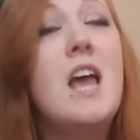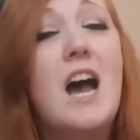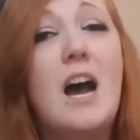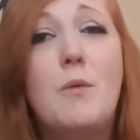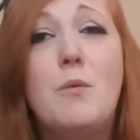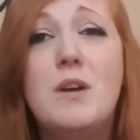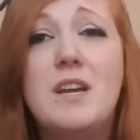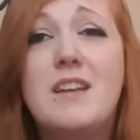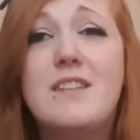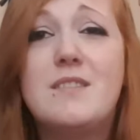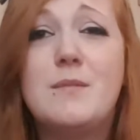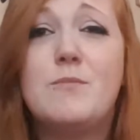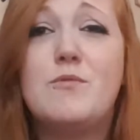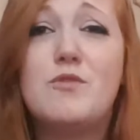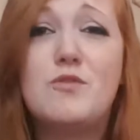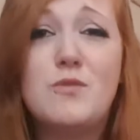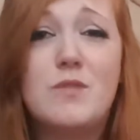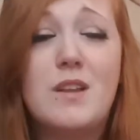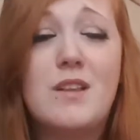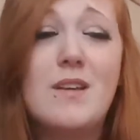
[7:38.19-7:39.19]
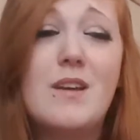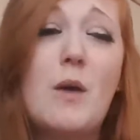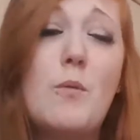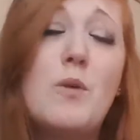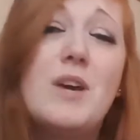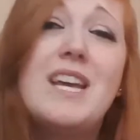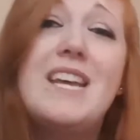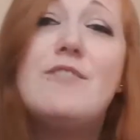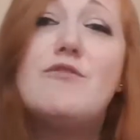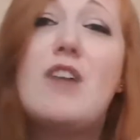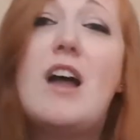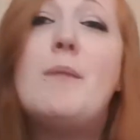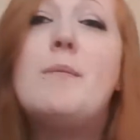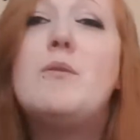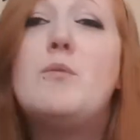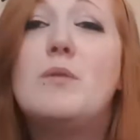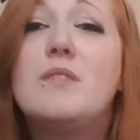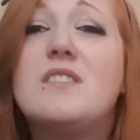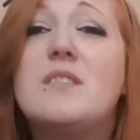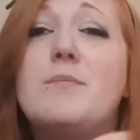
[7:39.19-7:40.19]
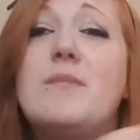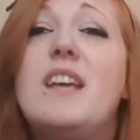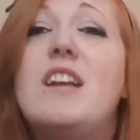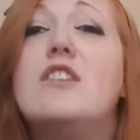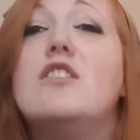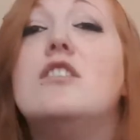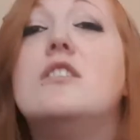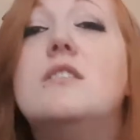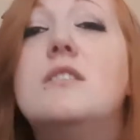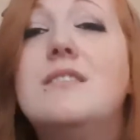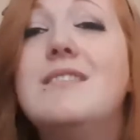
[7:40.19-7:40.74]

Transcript: I want to eat ramen whilst I'm there.